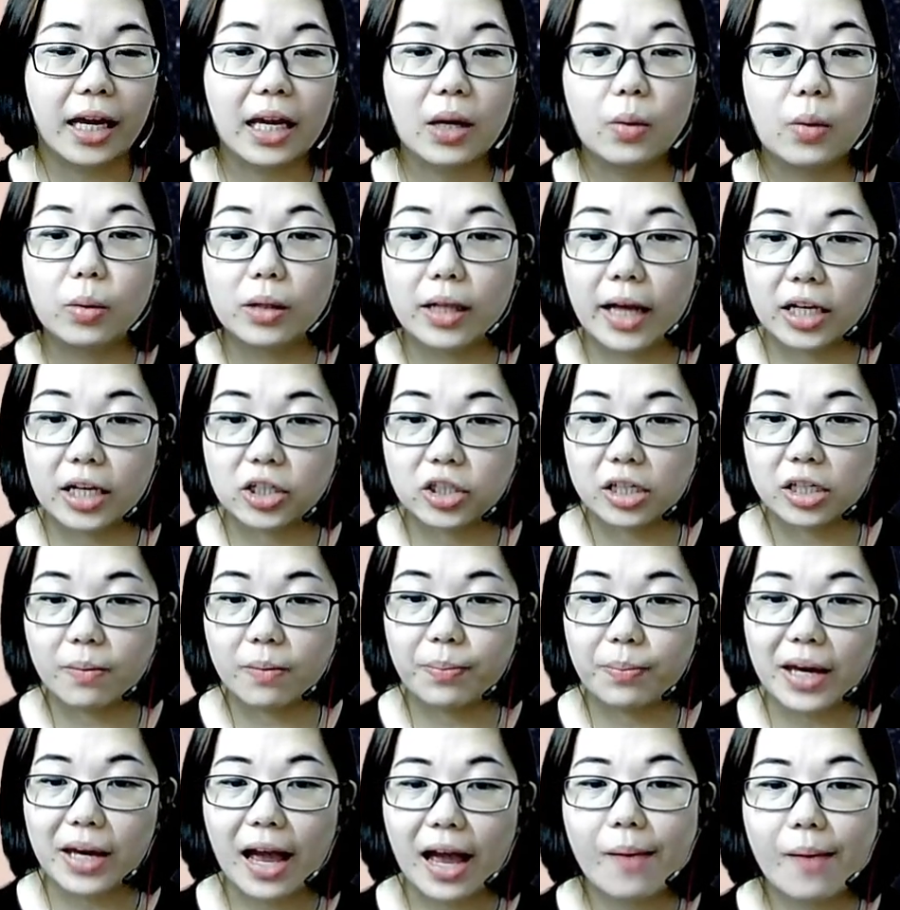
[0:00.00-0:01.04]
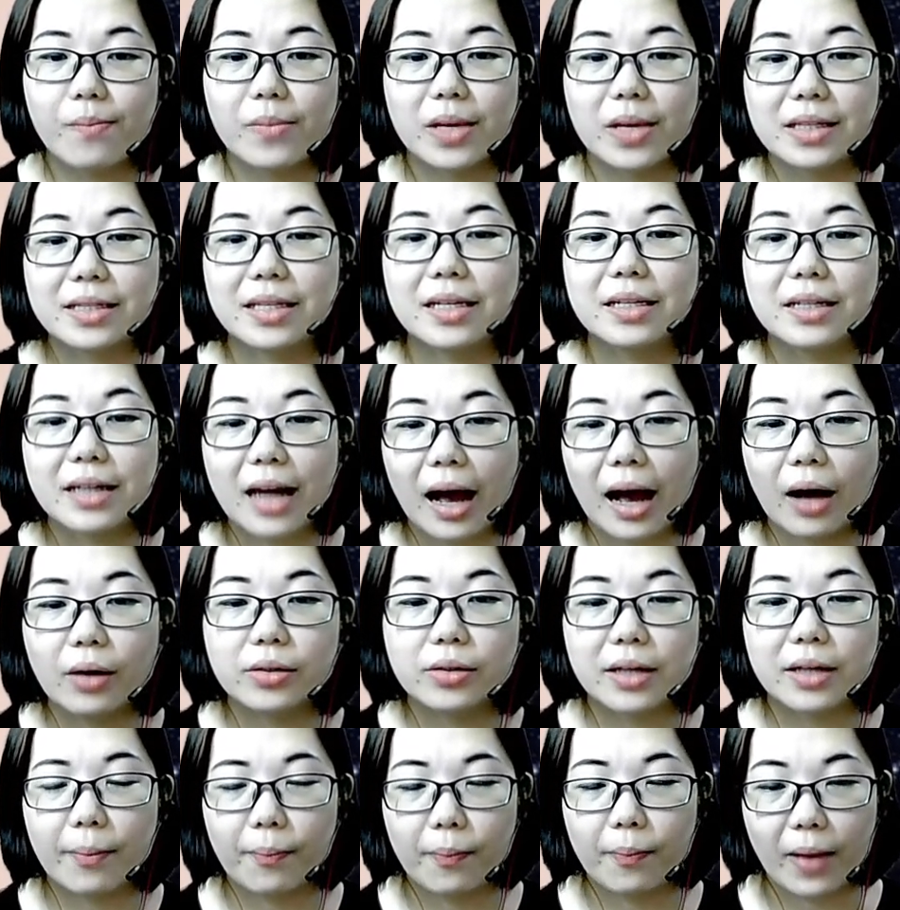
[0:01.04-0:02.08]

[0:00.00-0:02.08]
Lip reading: it will actually be emitted out